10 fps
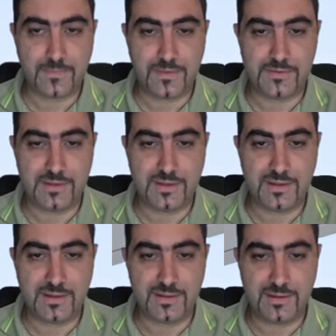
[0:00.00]
You
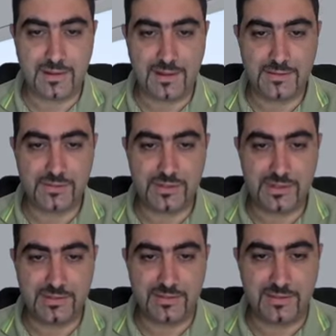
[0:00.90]
see, I just
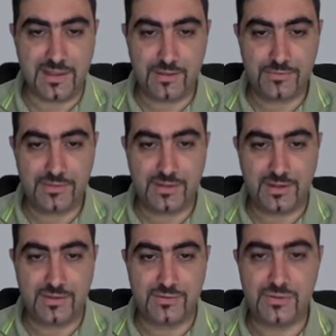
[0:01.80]
selected the
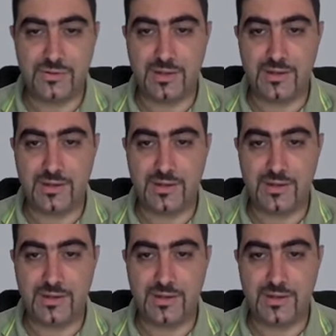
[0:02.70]
outside edge